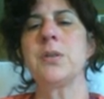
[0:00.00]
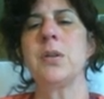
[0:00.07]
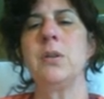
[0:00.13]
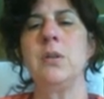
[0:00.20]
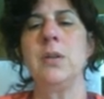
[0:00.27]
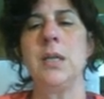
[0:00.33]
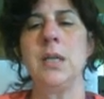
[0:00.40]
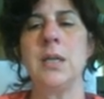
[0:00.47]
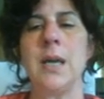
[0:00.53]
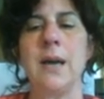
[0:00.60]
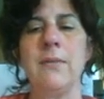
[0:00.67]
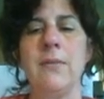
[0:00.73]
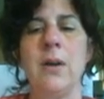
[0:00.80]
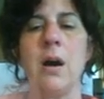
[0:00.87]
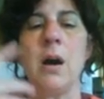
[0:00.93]
So you need to
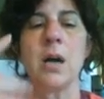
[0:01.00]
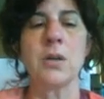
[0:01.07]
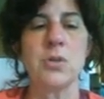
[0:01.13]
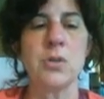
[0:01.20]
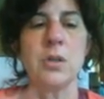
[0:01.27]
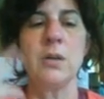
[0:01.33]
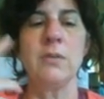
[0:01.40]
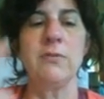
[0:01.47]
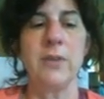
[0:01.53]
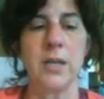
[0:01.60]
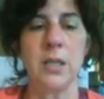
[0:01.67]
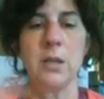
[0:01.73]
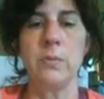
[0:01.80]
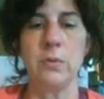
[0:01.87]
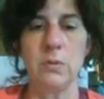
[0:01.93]
have oxygen
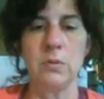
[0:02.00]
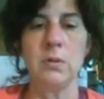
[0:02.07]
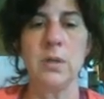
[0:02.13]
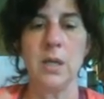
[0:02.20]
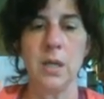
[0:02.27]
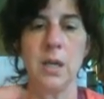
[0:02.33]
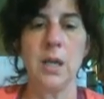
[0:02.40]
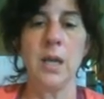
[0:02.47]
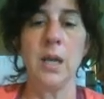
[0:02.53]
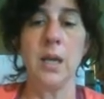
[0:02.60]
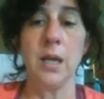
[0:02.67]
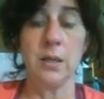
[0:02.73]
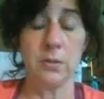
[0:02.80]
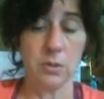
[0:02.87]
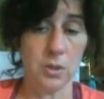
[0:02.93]
available
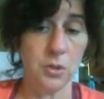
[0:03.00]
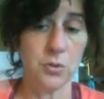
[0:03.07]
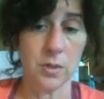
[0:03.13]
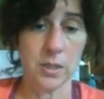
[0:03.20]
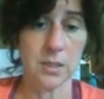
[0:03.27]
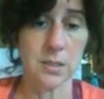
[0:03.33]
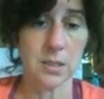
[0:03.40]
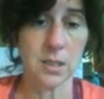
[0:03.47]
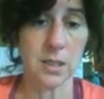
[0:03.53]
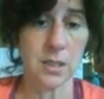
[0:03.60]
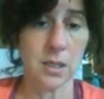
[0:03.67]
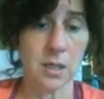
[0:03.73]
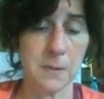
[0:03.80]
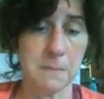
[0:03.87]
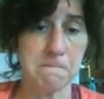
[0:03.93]
and nutrients
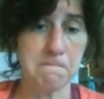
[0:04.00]
like